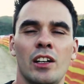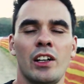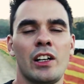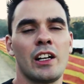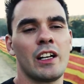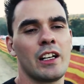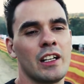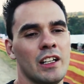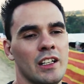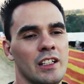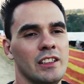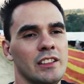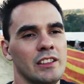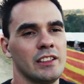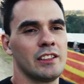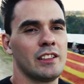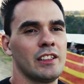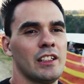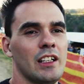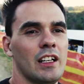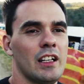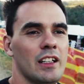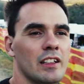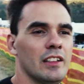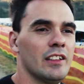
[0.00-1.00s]
Okay guys,
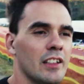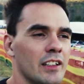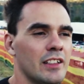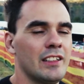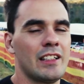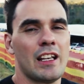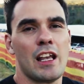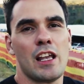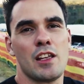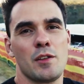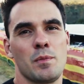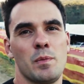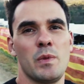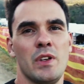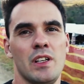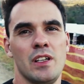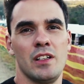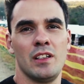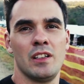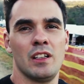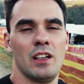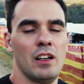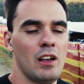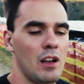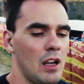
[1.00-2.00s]
this has
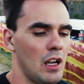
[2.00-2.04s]
been